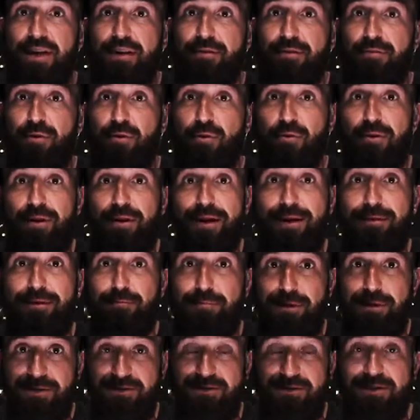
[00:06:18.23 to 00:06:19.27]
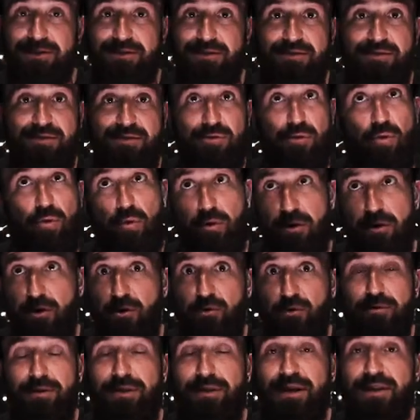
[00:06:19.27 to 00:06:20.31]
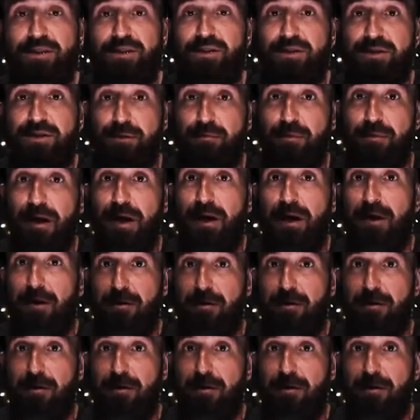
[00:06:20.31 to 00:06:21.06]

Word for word: if you're in business or a new relationship.